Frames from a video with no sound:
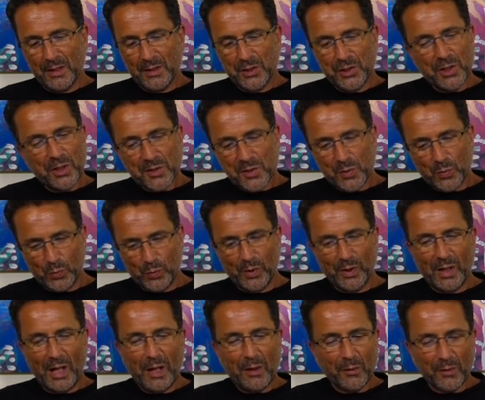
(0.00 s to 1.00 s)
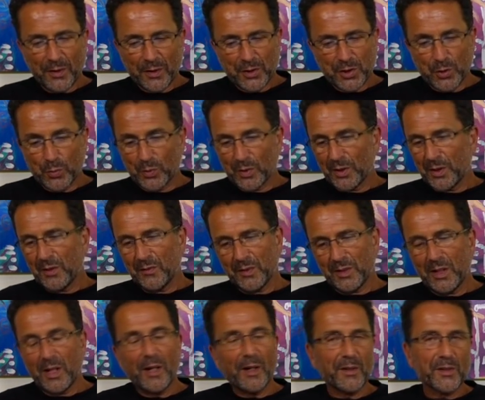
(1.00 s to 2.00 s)
she doesn't really, I don't think she really
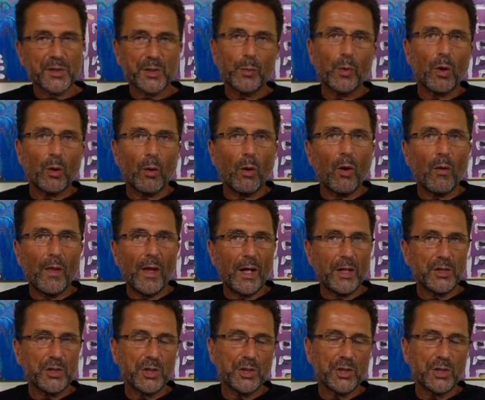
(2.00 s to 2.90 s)
even cares about all that.